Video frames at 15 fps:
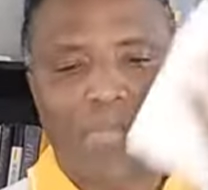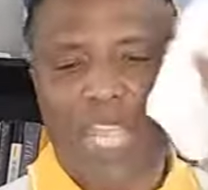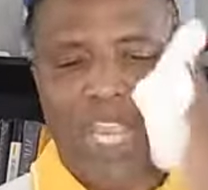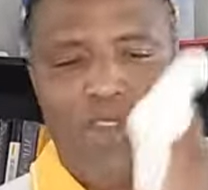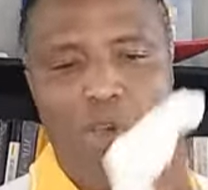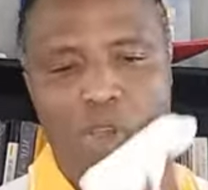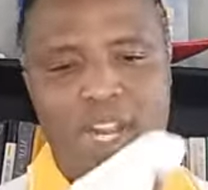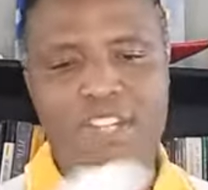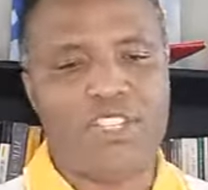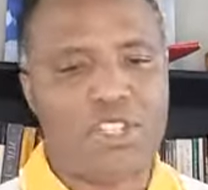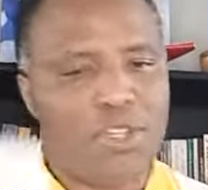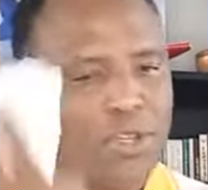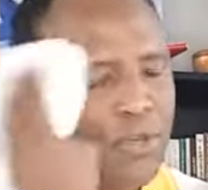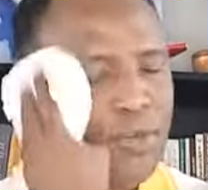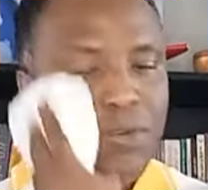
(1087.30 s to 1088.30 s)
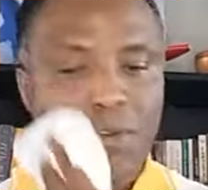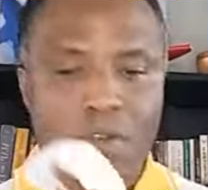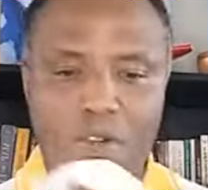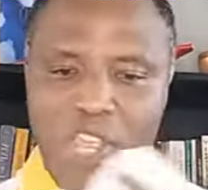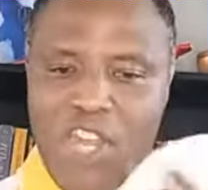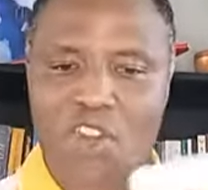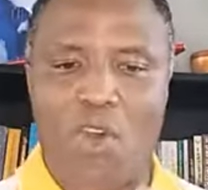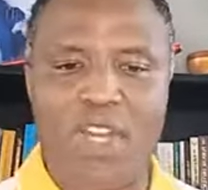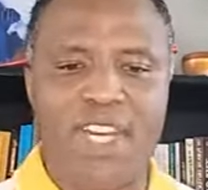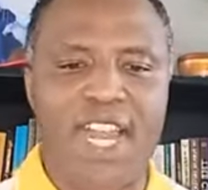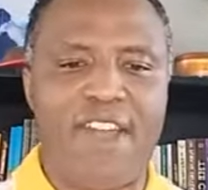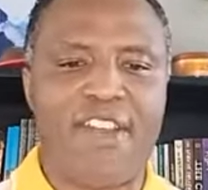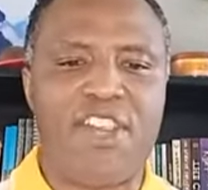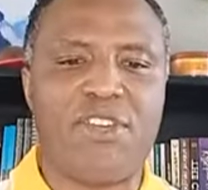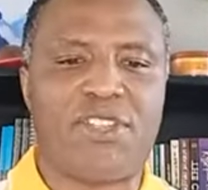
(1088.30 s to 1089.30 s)
in order to, in
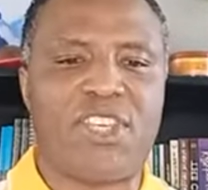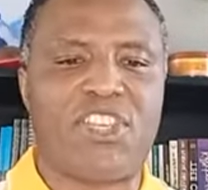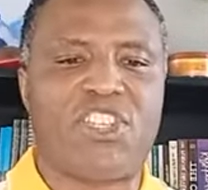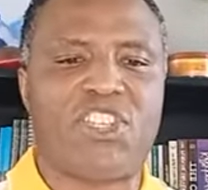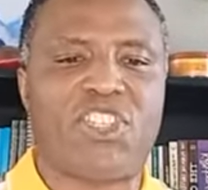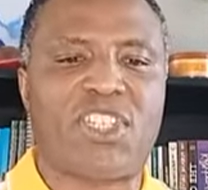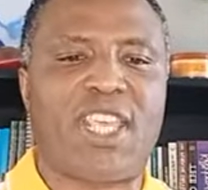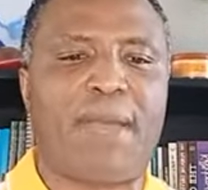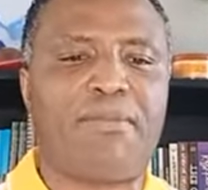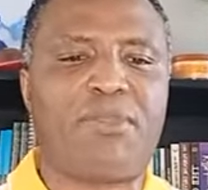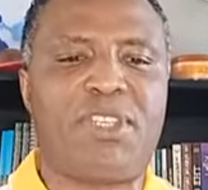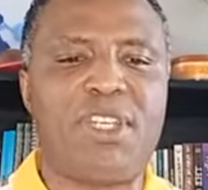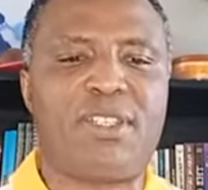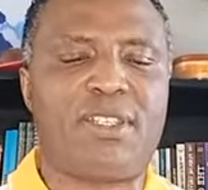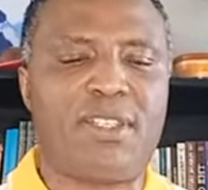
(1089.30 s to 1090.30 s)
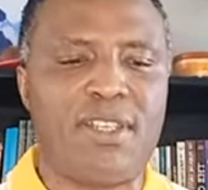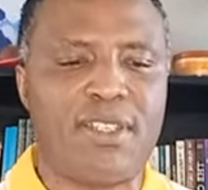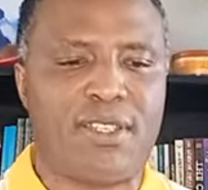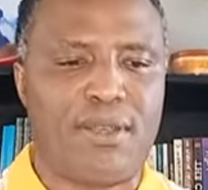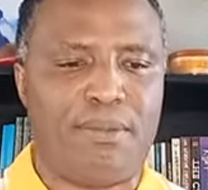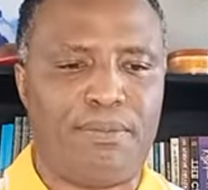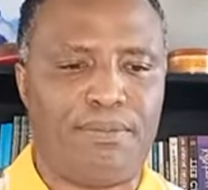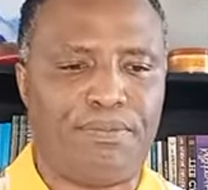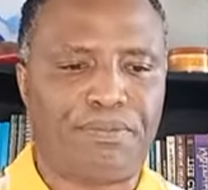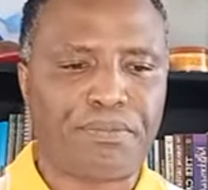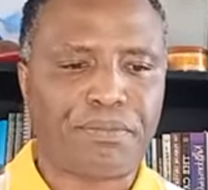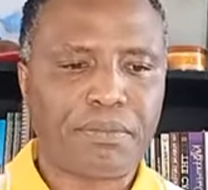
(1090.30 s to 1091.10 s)
ordinary usage, skepticism